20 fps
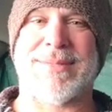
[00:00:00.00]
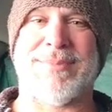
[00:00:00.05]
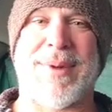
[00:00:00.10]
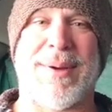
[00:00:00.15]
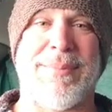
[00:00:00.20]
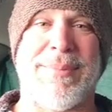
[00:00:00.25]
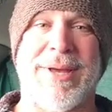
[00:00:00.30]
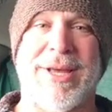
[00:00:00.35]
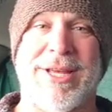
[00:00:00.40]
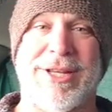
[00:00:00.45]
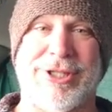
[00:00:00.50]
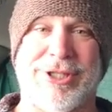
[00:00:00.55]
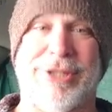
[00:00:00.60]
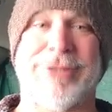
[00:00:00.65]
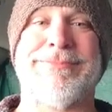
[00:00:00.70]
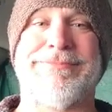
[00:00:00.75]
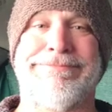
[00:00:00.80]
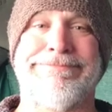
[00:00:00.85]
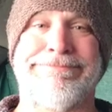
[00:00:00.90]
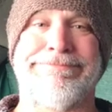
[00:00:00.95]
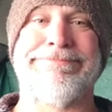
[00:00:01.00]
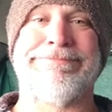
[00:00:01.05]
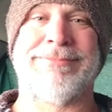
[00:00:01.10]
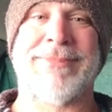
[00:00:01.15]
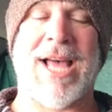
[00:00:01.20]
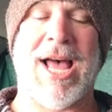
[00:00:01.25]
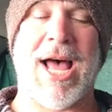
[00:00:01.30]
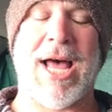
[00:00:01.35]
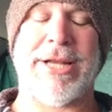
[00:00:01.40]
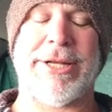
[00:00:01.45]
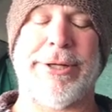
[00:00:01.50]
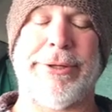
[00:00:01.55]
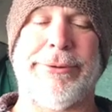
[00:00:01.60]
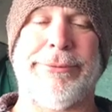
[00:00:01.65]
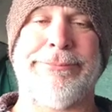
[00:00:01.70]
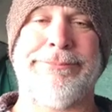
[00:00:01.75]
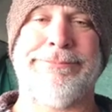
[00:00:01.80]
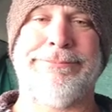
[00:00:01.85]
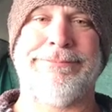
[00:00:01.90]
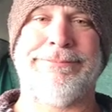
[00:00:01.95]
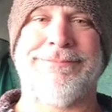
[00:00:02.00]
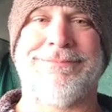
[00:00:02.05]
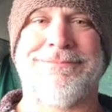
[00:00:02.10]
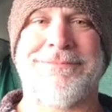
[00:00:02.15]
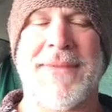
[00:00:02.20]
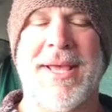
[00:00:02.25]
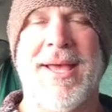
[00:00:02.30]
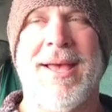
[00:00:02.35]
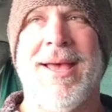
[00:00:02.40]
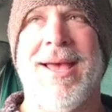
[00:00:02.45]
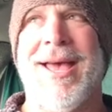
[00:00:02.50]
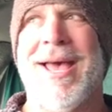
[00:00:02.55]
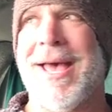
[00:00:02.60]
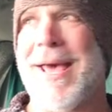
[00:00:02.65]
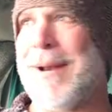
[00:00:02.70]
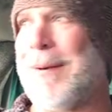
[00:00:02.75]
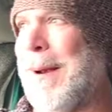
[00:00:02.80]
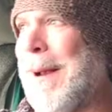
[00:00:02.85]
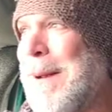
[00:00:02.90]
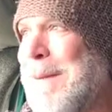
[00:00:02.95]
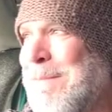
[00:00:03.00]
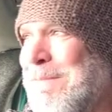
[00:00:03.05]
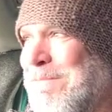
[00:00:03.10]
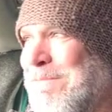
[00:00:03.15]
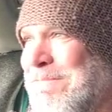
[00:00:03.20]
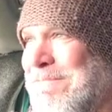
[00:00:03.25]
it's my bitch i do anyway